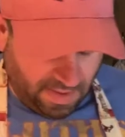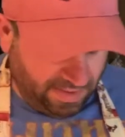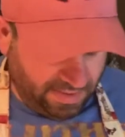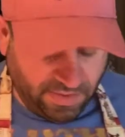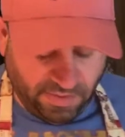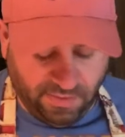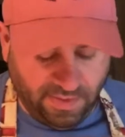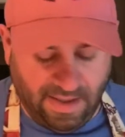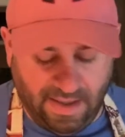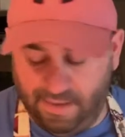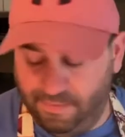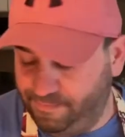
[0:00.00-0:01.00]
I do
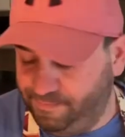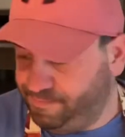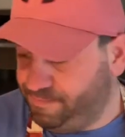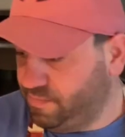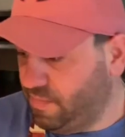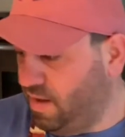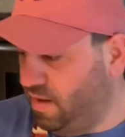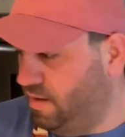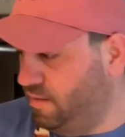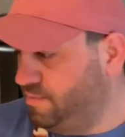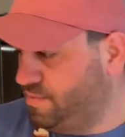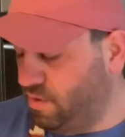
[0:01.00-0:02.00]
that,
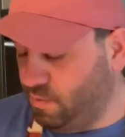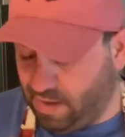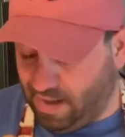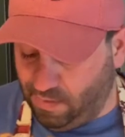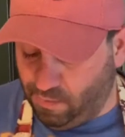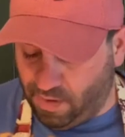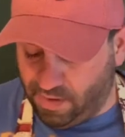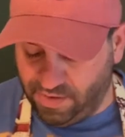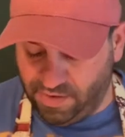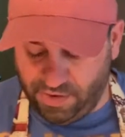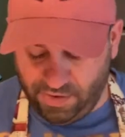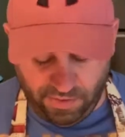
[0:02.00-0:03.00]
So what I want to
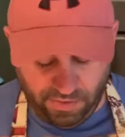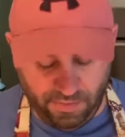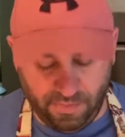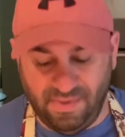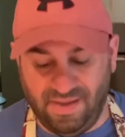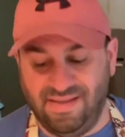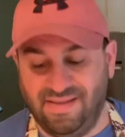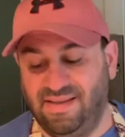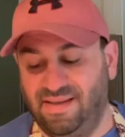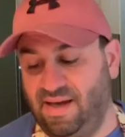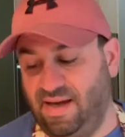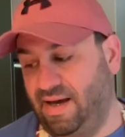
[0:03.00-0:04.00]
do is
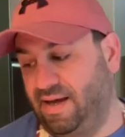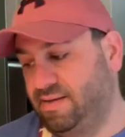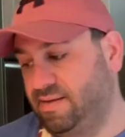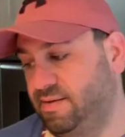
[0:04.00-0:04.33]
get